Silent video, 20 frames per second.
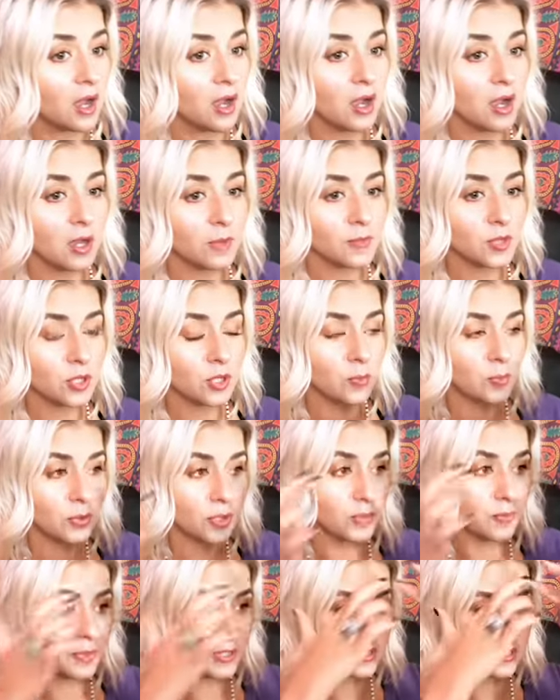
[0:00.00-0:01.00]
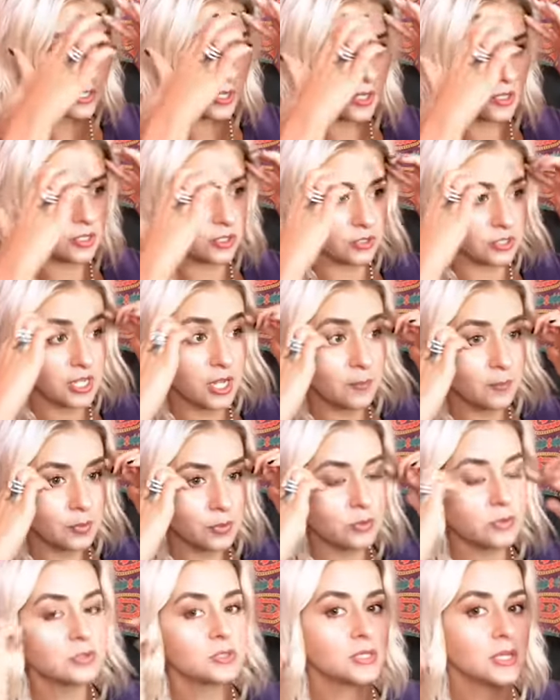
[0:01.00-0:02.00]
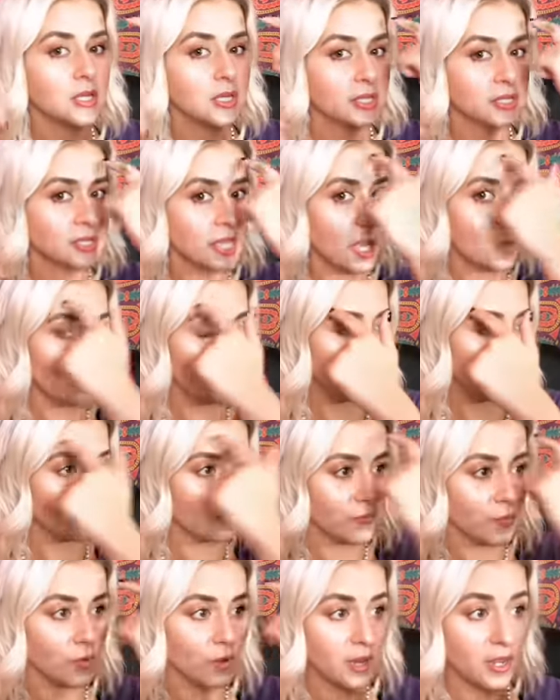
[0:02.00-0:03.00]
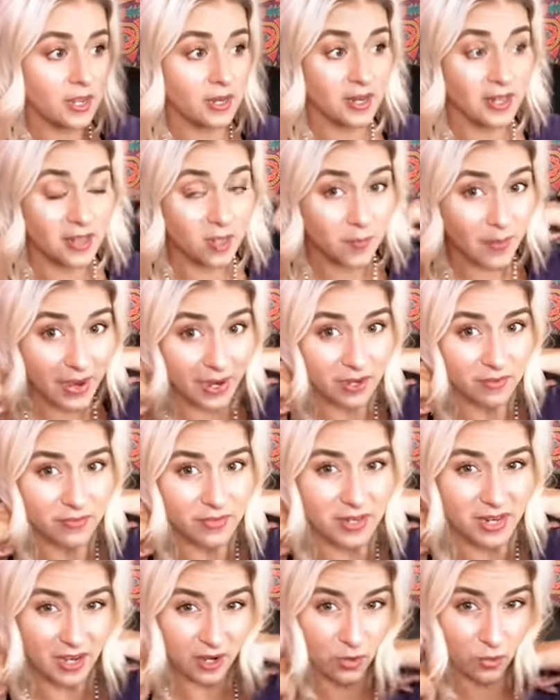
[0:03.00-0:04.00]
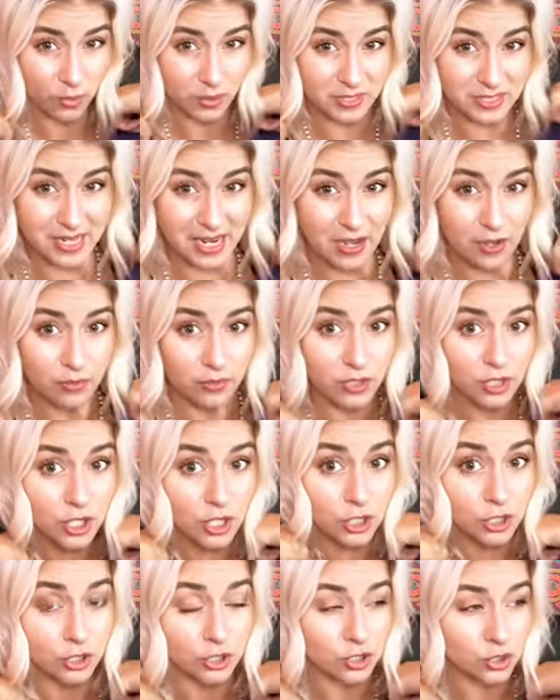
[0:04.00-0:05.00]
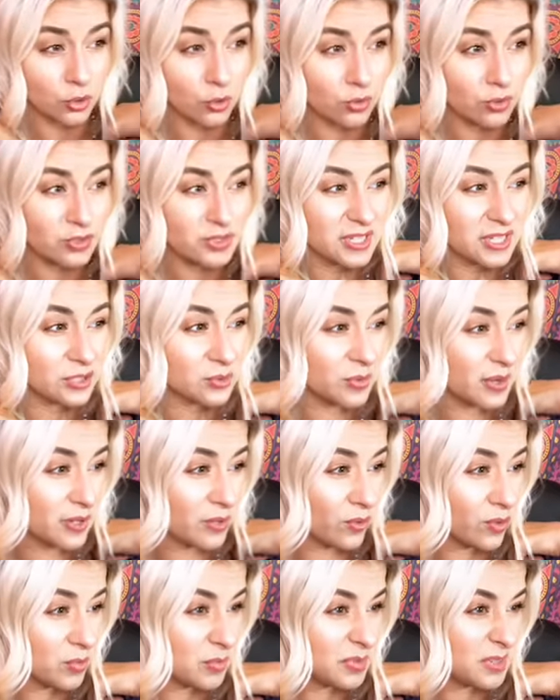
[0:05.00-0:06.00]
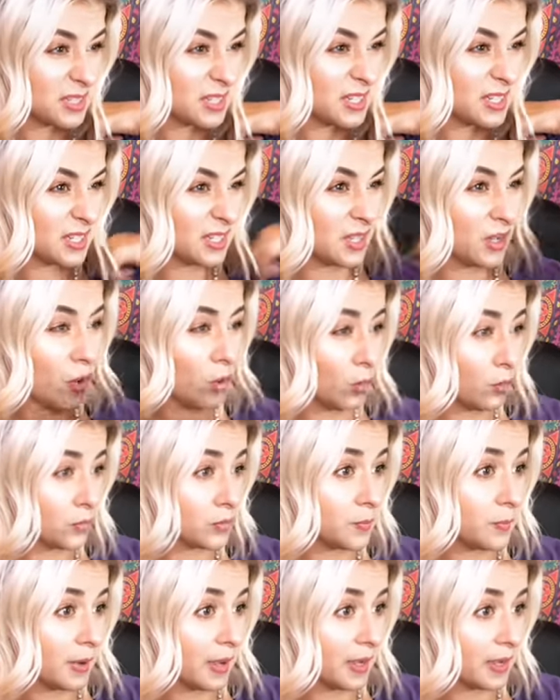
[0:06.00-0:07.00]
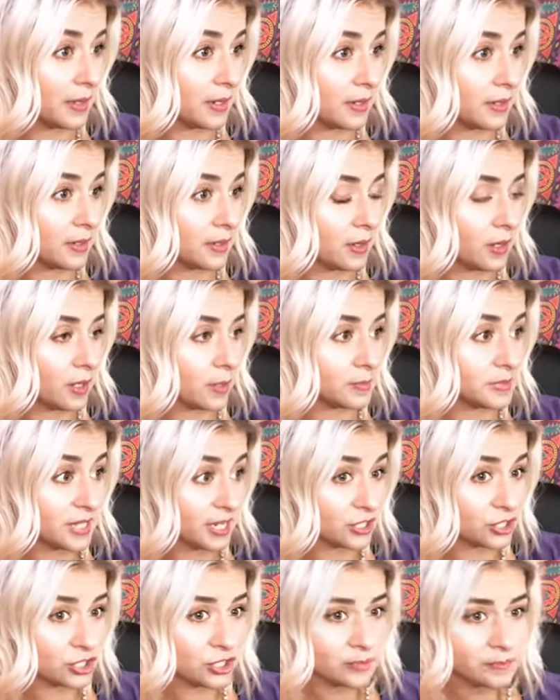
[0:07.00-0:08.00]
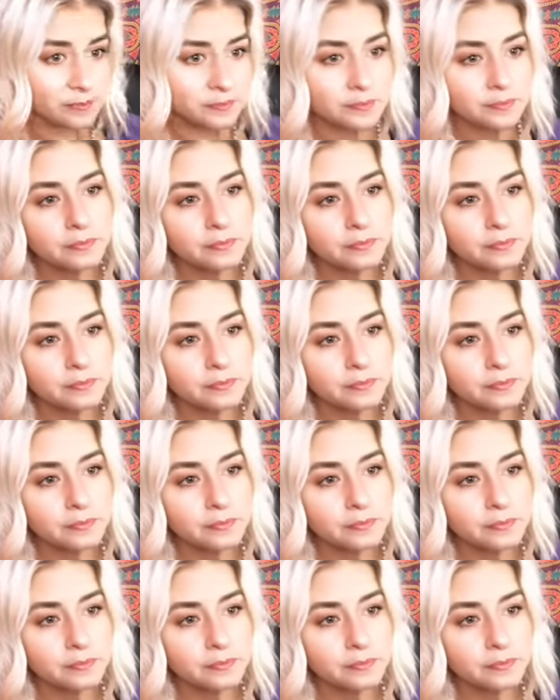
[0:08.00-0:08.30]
Um, you could put it placed on your temples, top of your forehead, and the back of the neck or down your shoulders. That's where I normally hold my um, tension.